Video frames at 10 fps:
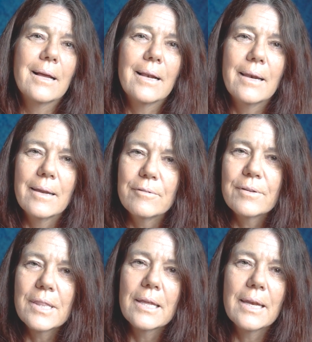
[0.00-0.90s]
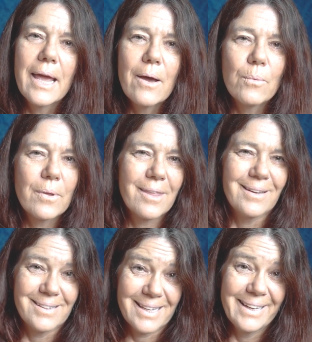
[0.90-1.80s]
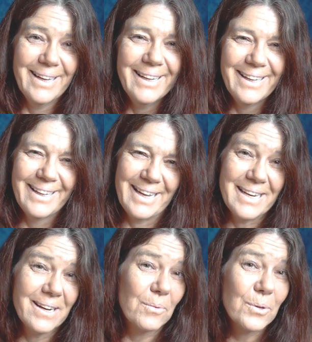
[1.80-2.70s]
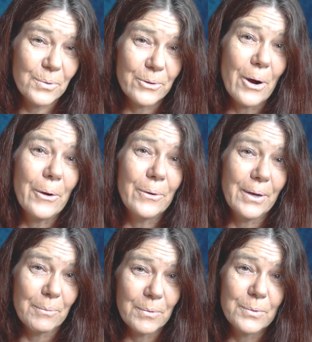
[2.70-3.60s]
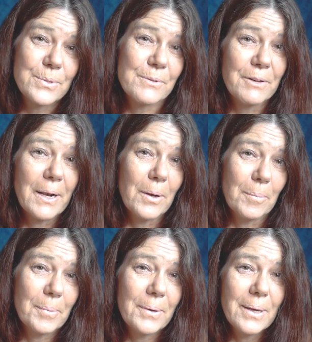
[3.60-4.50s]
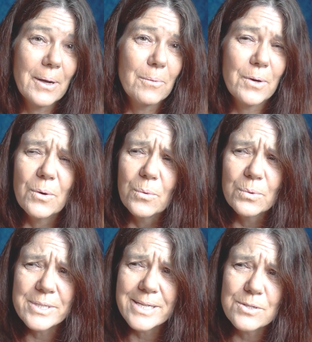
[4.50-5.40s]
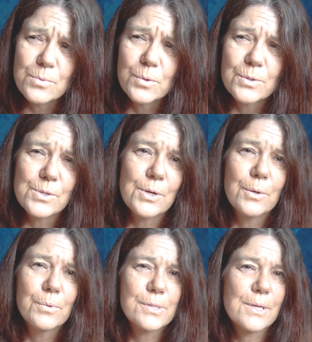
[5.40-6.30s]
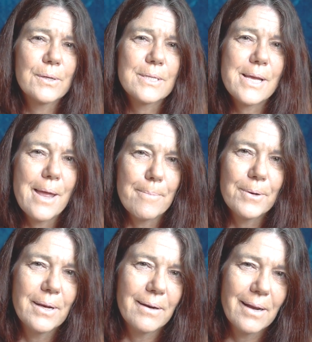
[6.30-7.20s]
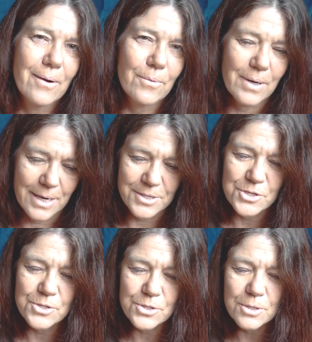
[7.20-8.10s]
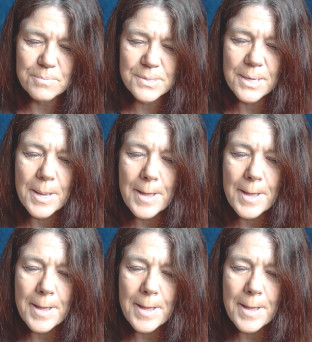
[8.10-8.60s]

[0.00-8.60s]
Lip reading: Live in the now with it and it will grow, it will develop. We all tend to want to know what's going to happen in our relationships,